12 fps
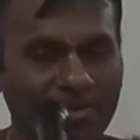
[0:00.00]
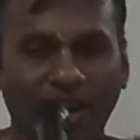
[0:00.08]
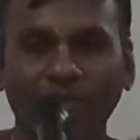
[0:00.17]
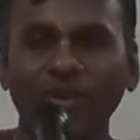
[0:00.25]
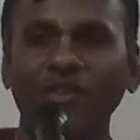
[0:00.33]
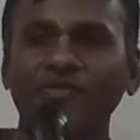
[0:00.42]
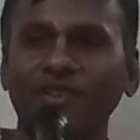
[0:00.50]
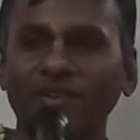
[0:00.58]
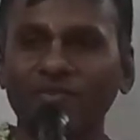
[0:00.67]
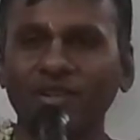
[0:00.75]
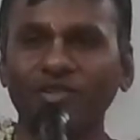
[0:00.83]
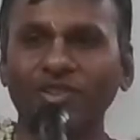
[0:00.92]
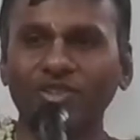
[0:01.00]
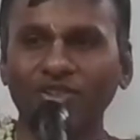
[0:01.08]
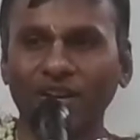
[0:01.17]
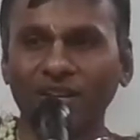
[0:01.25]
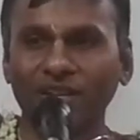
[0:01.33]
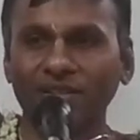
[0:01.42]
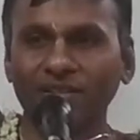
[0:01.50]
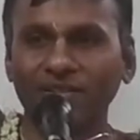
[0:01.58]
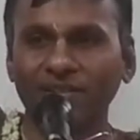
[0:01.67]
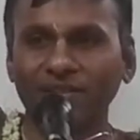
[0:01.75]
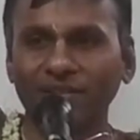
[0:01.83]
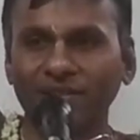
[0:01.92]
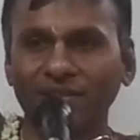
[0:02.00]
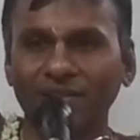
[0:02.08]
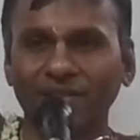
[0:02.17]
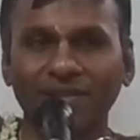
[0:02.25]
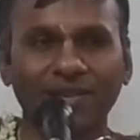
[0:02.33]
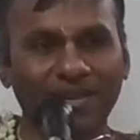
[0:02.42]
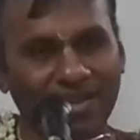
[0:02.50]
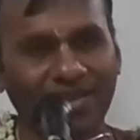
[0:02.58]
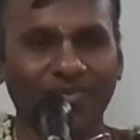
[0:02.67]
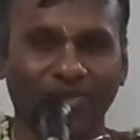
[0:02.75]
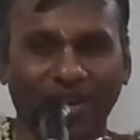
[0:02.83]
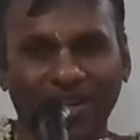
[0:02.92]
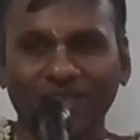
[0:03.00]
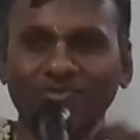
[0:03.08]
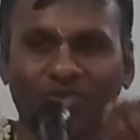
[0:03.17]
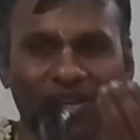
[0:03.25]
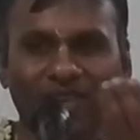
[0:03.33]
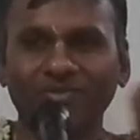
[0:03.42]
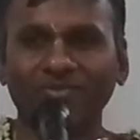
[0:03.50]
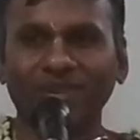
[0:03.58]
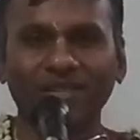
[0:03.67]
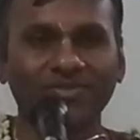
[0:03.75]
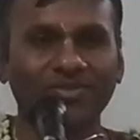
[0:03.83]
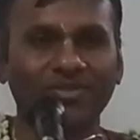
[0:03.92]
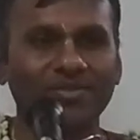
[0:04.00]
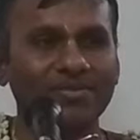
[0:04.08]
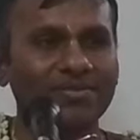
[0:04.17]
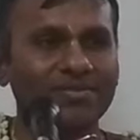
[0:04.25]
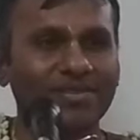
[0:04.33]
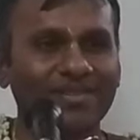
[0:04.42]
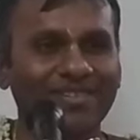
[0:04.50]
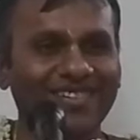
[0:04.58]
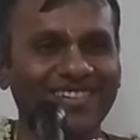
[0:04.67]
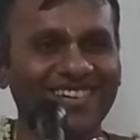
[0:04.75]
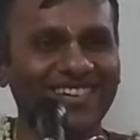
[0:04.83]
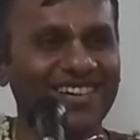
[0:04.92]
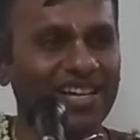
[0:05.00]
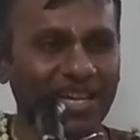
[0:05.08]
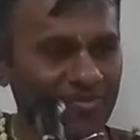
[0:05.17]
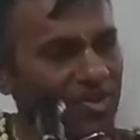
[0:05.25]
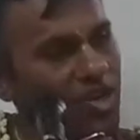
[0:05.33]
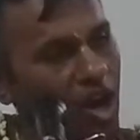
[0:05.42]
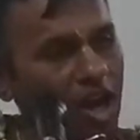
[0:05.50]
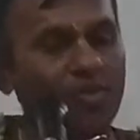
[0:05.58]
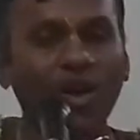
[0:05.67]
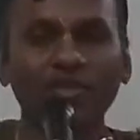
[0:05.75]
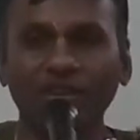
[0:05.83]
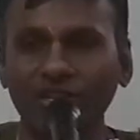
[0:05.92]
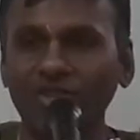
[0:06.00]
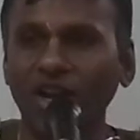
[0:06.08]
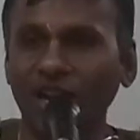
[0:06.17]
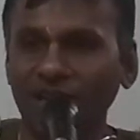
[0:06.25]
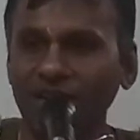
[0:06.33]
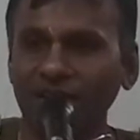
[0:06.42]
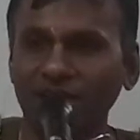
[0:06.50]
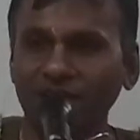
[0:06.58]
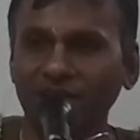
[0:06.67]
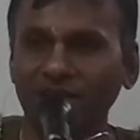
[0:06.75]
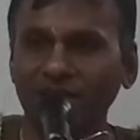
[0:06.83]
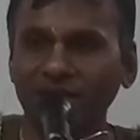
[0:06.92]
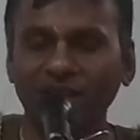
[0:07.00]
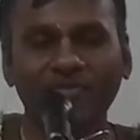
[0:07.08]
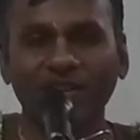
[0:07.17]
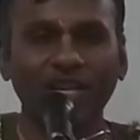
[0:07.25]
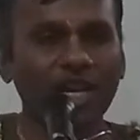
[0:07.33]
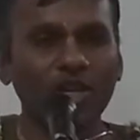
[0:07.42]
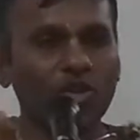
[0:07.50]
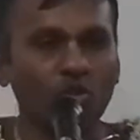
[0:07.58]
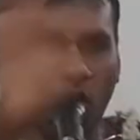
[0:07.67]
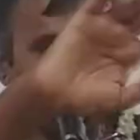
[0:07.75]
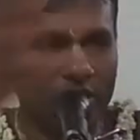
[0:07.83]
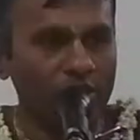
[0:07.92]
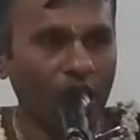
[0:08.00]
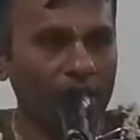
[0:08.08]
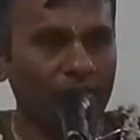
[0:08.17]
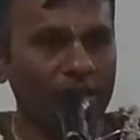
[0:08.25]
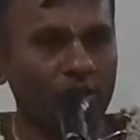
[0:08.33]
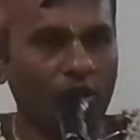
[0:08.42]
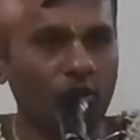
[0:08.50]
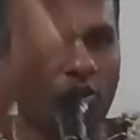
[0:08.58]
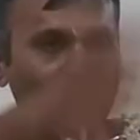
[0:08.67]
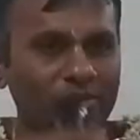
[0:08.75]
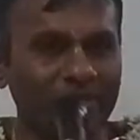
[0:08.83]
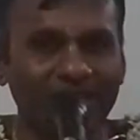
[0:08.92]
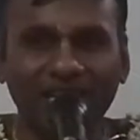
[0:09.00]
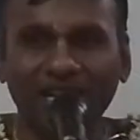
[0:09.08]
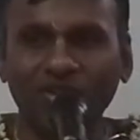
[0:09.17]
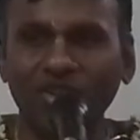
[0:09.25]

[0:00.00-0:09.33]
How many of you come here to enjoy? At least one of them raised no. We all want to enjoy. If I tell you no enjoyment, you are going to be here